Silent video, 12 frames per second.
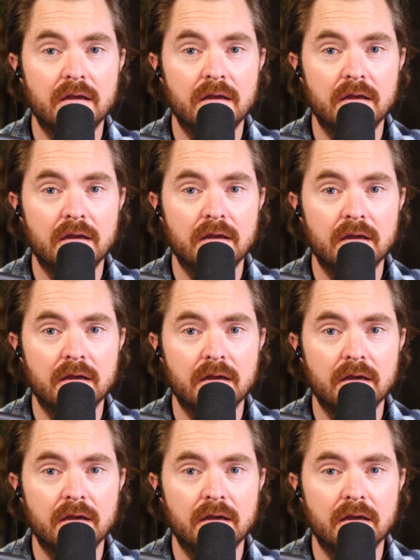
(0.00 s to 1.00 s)

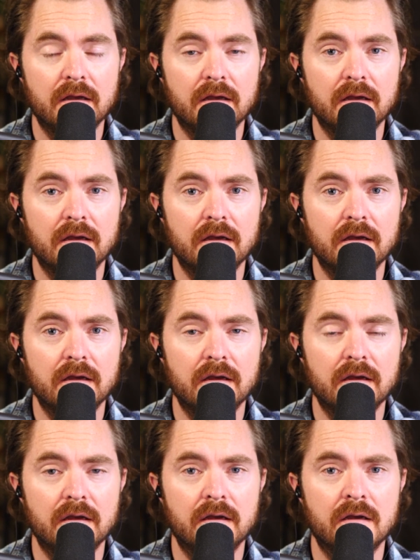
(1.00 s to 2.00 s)

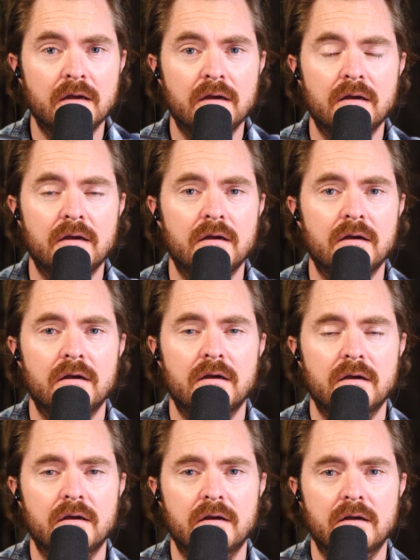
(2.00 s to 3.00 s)

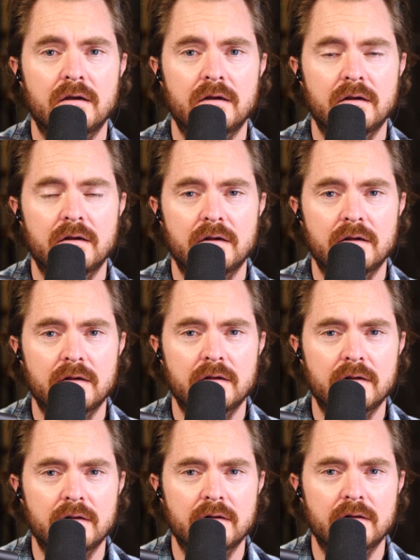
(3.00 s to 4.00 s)

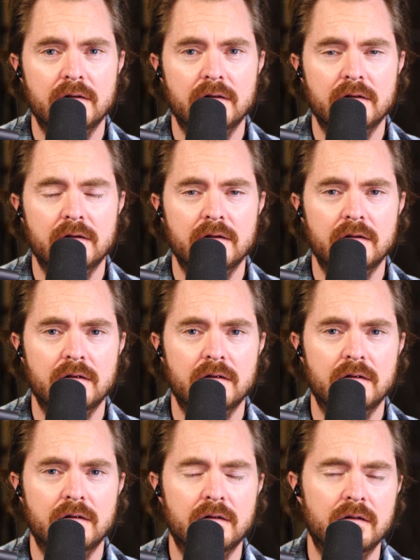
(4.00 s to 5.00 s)

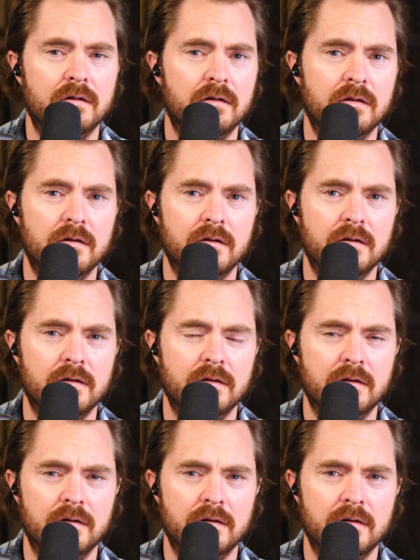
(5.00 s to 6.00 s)

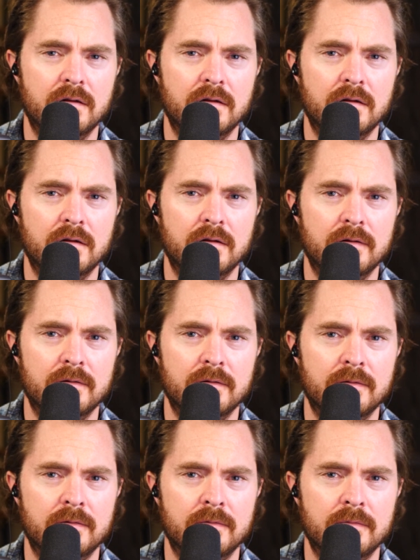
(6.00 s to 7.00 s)

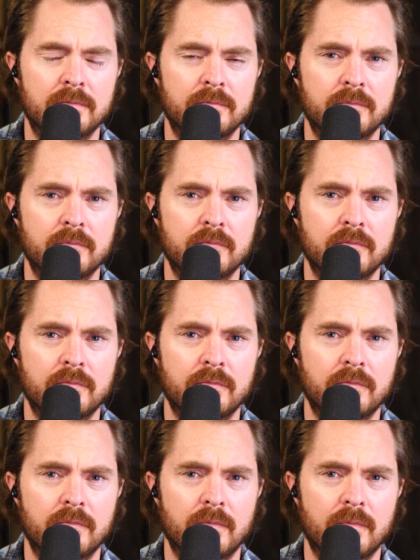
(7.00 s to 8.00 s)
[no speech]